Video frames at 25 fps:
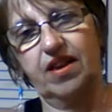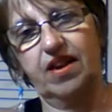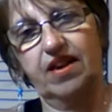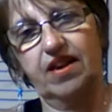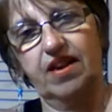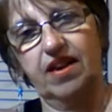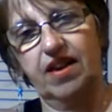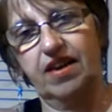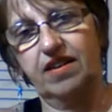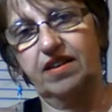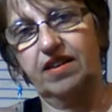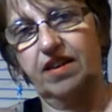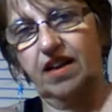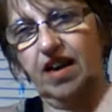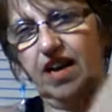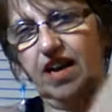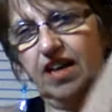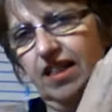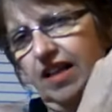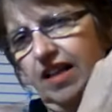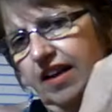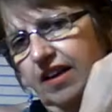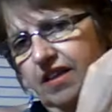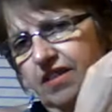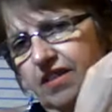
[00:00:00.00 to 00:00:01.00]
And I
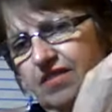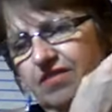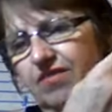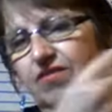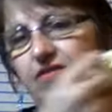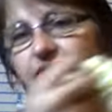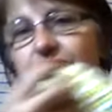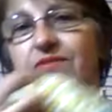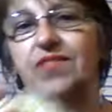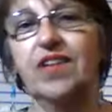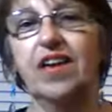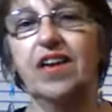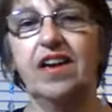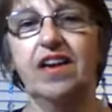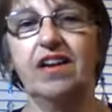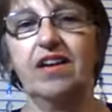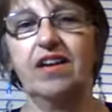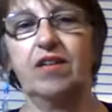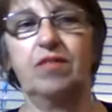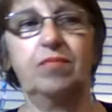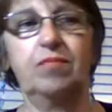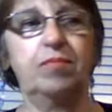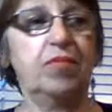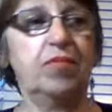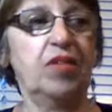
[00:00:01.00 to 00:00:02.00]
like it.
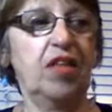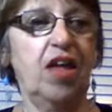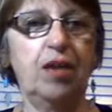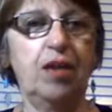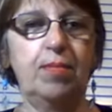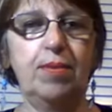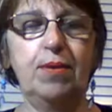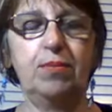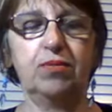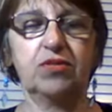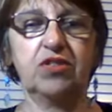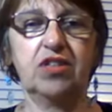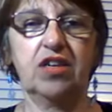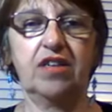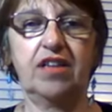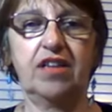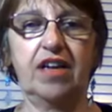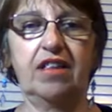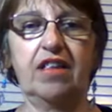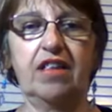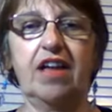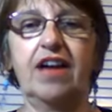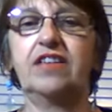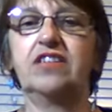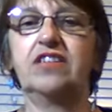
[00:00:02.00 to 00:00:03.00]
A lot of people said they
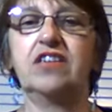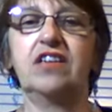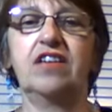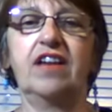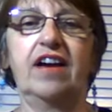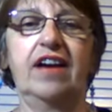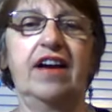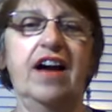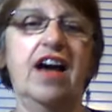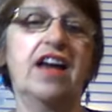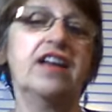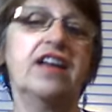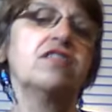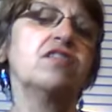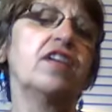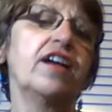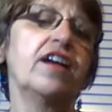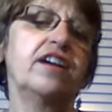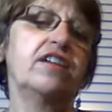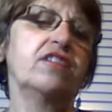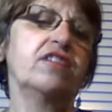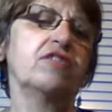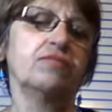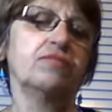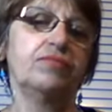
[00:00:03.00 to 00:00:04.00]
liked it. I kind of
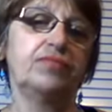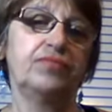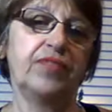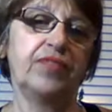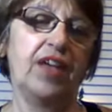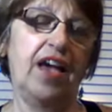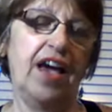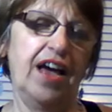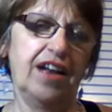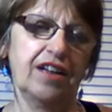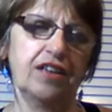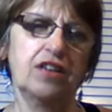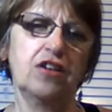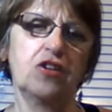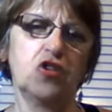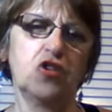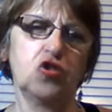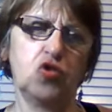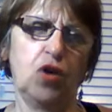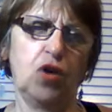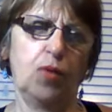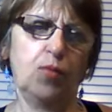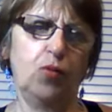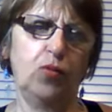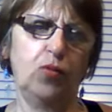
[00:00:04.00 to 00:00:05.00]
had a little
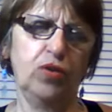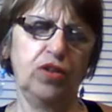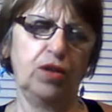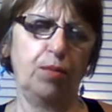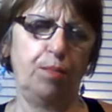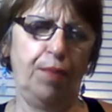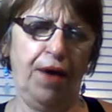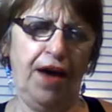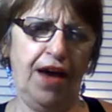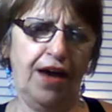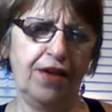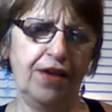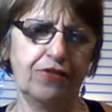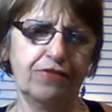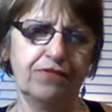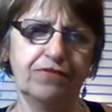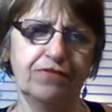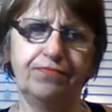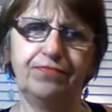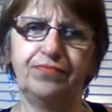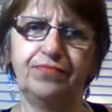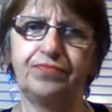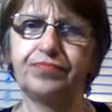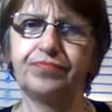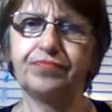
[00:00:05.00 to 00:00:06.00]
trouble with the pattern.
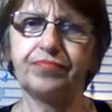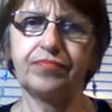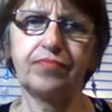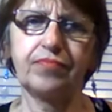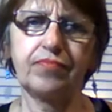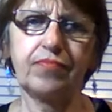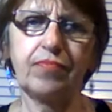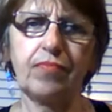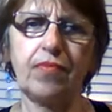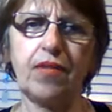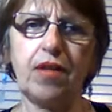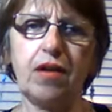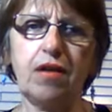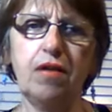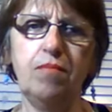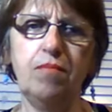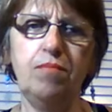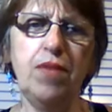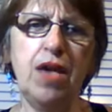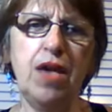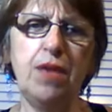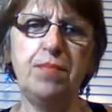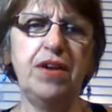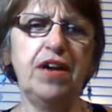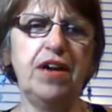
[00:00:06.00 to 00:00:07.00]

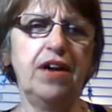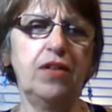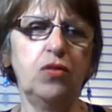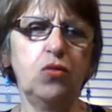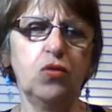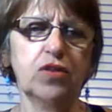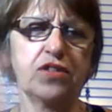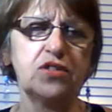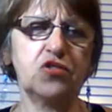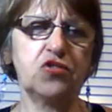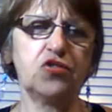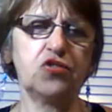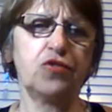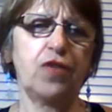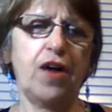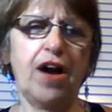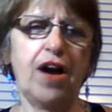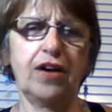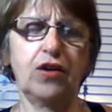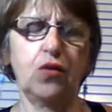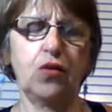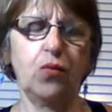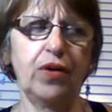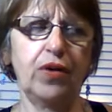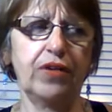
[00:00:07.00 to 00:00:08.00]
Maybe I lost
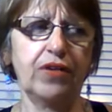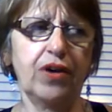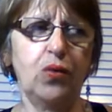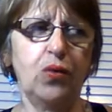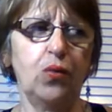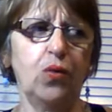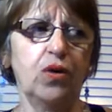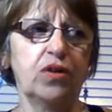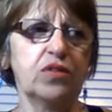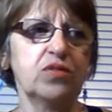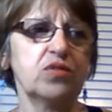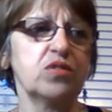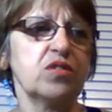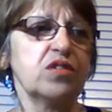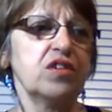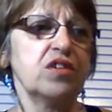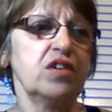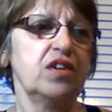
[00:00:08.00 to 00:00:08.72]
track of where I was.